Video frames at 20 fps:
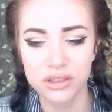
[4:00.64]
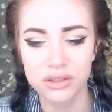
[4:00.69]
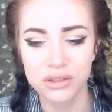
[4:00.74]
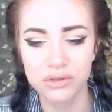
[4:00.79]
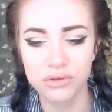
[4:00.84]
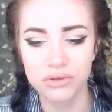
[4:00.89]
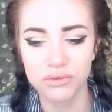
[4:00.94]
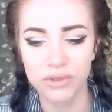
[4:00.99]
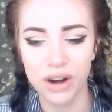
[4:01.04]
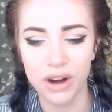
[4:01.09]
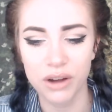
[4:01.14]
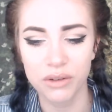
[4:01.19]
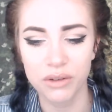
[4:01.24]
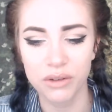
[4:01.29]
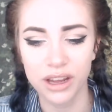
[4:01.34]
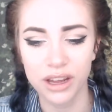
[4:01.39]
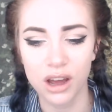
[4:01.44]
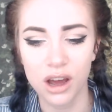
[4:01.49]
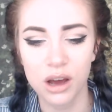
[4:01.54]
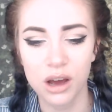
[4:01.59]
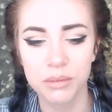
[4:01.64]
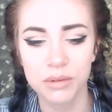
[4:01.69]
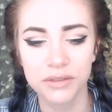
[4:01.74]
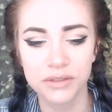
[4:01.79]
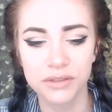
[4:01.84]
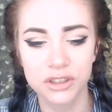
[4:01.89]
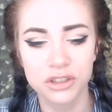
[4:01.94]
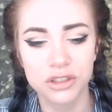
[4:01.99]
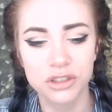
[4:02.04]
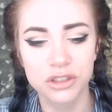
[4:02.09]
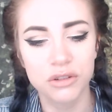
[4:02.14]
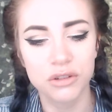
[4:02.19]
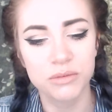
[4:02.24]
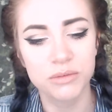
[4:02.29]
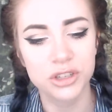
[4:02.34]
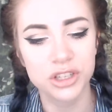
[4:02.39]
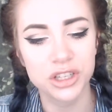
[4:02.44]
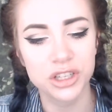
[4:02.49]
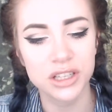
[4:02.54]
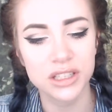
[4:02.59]
drowning hum of the soda
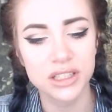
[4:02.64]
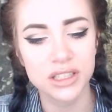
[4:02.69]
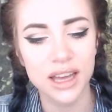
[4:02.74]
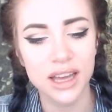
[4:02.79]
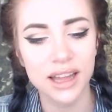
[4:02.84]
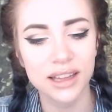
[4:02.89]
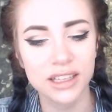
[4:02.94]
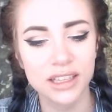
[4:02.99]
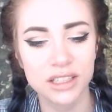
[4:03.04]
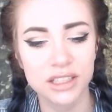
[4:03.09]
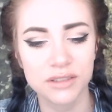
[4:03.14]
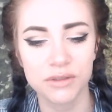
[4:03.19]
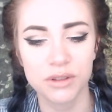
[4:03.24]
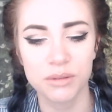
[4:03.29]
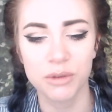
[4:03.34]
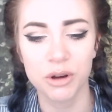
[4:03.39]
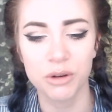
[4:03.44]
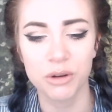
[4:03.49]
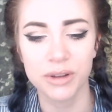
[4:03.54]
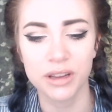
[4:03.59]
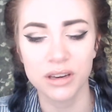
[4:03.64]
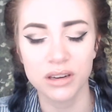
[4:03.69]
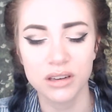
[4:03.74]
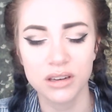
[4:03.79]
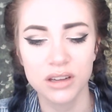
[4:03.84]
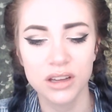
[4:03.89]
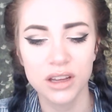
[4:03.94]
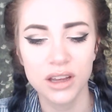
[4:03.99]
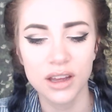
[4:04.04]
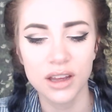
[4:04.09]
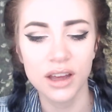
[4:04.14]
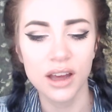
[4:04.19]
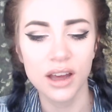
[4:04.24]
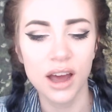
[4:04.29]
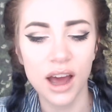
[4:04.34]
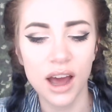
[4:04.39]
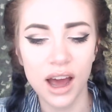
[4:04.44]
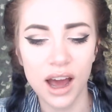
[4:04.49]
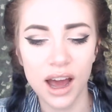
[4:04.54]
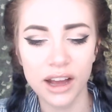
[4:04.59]
machines, at least for the moment.
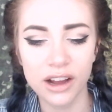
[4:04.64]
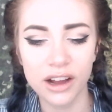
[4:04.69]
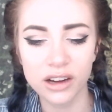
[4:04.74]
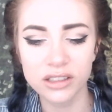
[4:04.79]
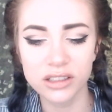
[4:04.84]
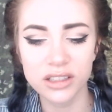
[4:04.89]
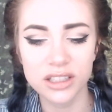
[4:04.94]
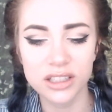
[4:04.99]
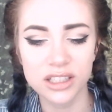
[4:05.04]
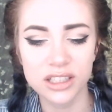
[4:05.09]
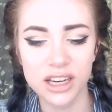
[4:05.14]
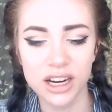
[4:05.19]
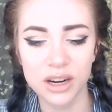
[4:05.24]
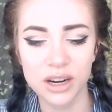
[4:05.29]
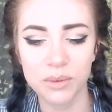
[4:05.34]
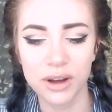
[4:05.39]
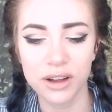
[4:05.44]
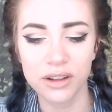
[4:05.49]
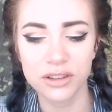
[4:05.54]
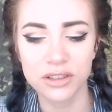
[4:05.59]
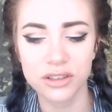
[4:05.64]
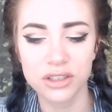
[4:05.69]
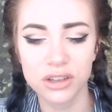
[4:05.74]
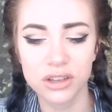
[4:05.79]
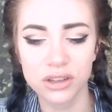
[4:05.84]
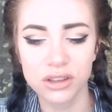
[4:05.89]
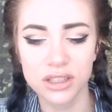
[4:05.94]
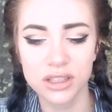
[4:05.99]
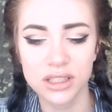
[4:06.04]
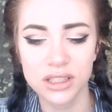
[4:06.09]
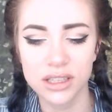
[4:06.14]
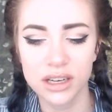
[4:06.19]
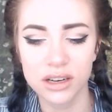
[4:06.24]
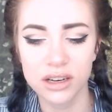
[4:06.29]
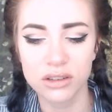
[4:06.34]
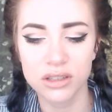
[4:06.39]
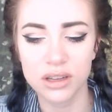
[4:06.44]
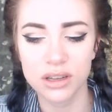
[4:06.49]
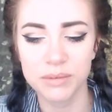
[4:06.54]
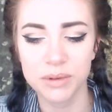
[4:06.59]
I got to the stairwell and took the
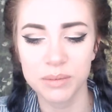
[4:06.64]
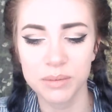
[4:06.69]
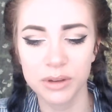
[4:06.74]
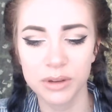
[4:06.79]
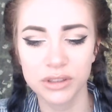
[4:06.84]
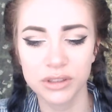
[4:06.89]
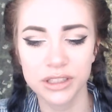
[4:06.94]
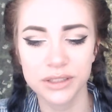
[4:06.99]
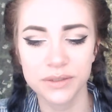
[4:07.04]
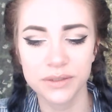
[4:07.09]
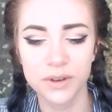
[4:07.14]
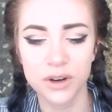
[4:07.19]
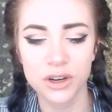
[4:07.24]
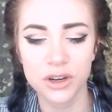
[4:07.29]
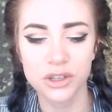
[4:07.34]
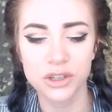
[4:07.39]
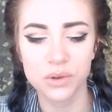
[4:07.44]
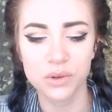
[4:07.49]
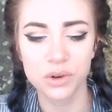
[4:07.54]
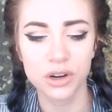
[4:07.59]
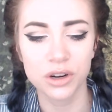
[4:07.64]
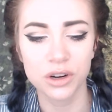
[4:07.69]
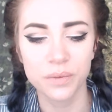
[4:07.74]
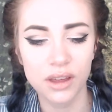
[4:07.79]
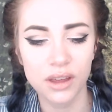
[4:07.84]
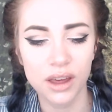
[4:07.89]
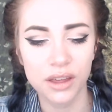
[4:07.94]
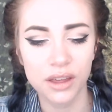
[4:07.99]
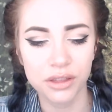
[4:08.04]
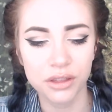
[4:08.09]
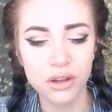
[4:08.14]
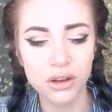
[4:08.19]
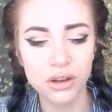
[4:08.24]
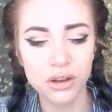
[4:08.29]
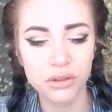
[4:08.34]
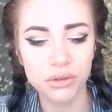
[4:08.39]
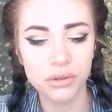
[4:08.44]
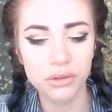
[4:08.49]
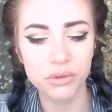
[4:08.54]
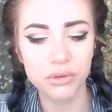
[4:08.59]
stairs up the building's front door. I
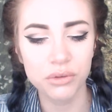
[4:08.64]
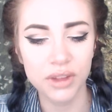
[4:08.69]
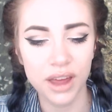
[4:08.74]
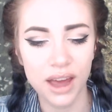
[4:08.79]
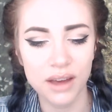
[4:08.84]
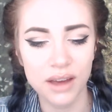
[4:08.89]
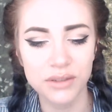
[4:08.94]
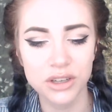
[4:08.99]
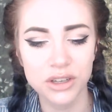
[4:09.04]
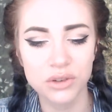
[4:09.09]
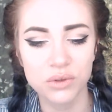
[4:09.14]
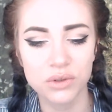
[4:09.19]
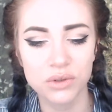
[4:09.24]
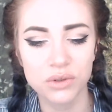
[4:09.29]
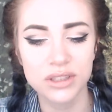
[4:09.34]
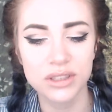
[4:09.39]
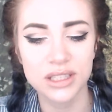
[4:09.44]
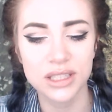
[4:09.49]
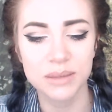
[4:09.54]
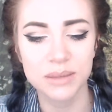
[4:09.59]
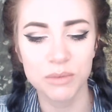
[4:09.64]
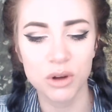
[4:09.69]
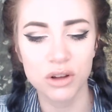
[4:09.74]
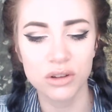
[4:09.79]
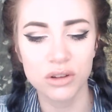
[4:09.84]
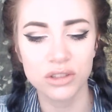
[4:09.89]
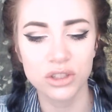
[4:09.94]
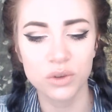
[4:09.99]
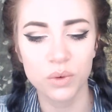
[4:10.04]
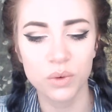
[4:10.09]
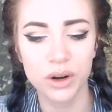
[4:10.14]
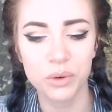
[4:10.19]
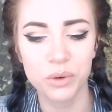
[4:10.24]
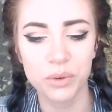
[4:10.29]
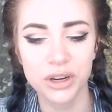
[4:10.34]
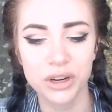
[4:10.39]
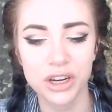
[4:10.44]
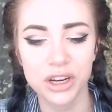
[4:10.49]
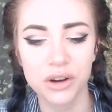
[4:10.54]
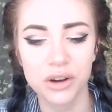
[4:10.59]
looked through the heavy door's small square
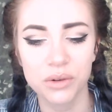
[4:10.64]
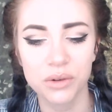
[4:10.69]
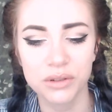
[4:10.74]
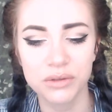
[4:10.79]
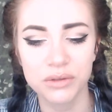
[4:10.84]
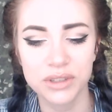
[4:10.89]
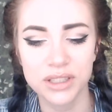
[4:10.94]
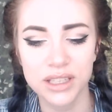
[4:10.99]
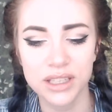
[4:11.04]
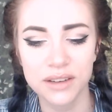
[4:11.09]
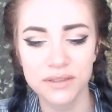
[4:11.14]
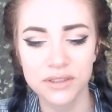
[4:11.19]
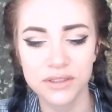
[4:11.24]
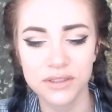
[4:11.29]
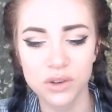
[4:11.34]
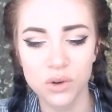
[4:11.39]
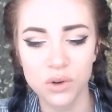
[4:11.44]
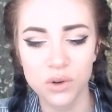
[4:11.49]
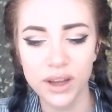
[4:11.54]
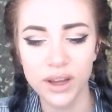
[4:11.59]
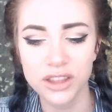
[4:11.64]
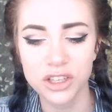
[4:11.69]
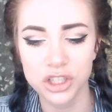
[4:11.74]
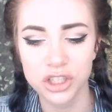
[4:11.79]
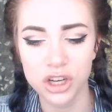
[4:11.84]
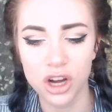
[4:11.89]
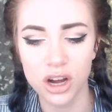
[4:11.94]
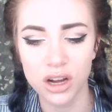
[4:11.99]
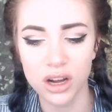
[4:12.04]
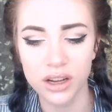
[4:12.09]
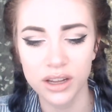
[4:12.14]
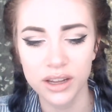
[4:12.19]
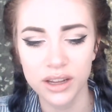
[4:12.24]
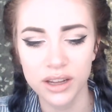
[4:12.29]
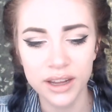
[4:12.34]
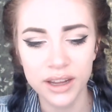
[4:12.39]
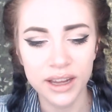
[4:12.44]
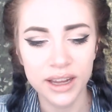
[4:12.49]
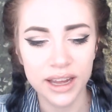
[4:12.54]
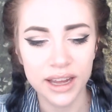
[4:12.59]
window and received quite the shock.
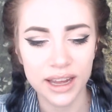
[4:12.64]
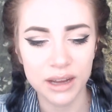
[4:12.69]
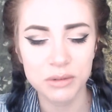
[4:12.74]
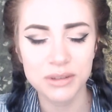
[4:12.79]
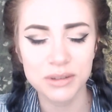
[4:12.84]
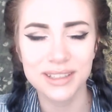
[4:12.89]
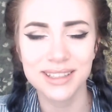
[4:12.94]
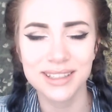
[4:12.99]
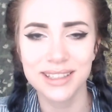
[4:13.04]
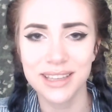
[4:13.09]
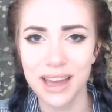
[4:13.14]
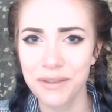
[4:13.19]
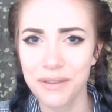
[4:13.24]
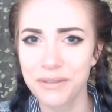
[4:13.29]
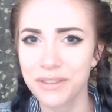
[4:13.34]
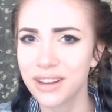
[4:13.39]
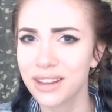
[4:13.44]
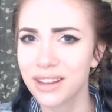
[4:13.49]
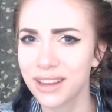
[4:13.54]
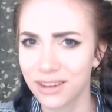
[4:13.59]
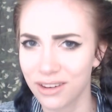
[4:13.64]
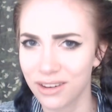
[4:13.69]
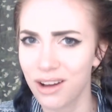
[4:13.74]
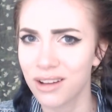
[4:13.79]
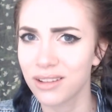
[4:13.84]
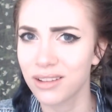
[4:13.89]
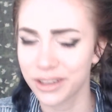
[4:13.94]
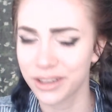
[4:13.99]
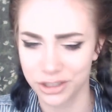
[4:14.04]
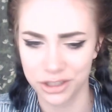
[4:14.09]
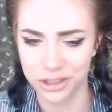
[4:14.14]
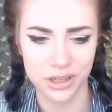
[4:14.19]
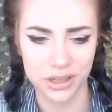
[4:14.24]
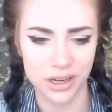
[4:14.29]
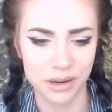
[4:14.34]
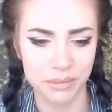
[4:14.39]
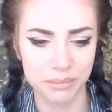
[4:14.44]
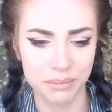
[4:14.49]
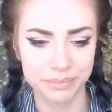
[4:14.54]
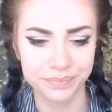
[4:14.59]
It was definitely not lunchtime.